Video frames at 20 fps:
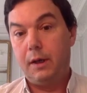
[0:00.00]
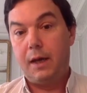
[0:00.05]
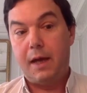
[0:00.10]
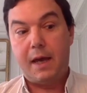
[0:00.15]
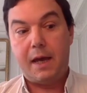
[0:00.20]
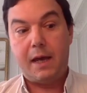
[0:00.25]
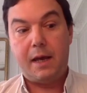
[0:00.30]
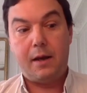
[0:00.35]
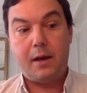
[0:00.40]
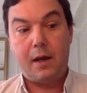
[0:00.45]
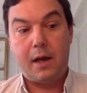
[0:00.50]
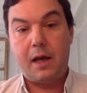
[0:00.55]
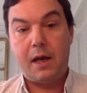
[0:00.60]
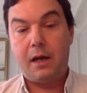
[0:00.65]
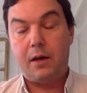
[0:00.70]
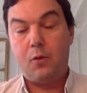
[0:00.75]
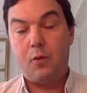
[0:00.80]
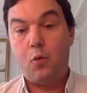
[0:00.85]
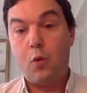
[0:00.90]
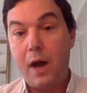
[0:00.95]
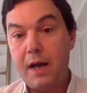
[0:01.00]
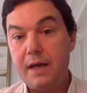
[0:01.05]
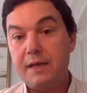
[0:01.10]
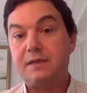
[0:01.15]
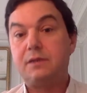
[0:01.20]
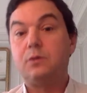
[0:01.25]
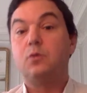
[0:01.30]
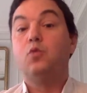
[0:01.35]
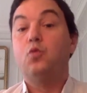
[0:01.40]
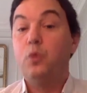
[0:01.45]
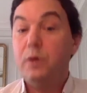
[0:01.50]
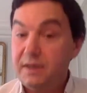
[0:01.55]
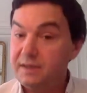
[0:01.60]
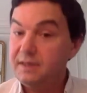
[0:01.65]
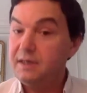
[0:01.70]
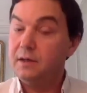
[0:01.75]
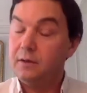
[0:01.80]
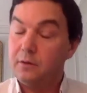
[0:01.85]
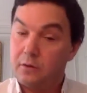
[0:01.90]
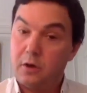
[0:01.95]
and, and wealth
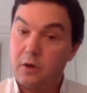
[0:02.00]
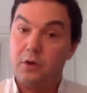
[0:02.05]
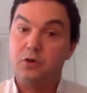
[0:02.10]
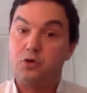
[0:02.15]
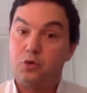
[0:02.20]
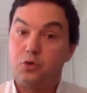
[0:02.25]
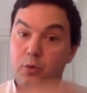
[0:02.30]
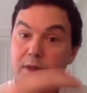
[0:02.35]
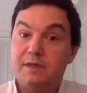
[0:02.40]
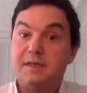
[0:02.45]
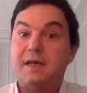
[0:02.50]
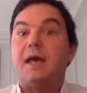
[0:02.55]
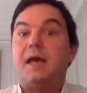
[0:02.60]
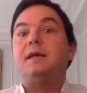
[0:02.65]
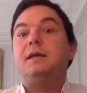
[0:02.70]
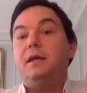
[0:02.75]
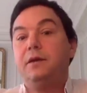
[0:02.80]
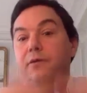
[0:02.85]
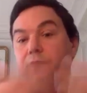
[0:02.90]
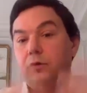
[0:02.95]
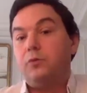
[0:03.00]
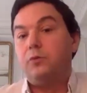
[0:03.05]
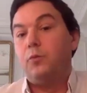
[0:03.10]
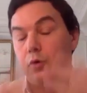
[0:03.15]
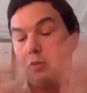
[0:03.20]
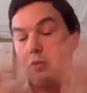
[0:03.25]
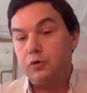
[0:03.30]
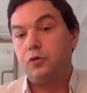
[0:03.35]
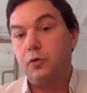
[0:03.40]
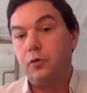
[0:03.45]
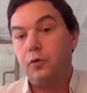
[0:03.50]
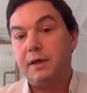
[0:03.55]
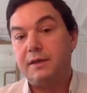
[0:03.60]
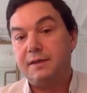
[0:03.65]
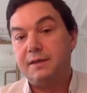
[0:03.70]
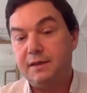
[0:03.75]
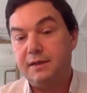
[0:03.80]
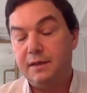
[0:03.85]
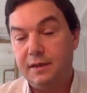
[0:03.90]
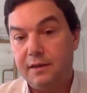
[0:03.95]
within countries and even more so at
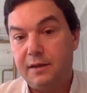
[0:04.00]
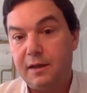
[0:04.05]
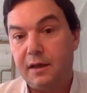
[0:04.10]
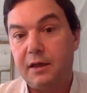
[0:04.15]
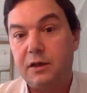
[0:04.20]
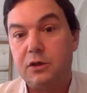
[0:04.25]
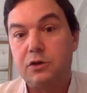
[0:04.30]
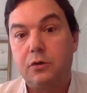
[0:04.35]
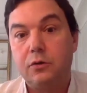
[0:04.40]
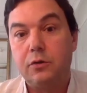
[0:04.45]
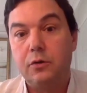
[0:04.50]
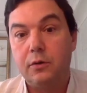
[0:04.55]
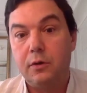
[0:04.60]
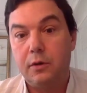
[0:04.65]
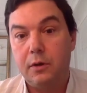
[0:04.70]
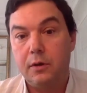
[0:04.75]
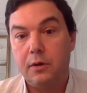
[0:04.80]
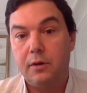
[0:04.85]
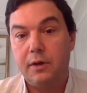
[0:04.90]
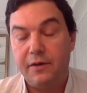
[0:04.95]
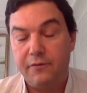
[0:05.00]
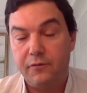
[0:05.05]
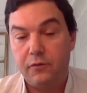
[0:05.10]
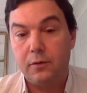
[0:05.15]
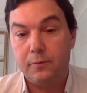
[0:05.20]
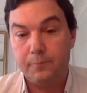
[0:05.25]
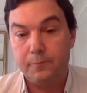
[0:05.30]
the international uh, level.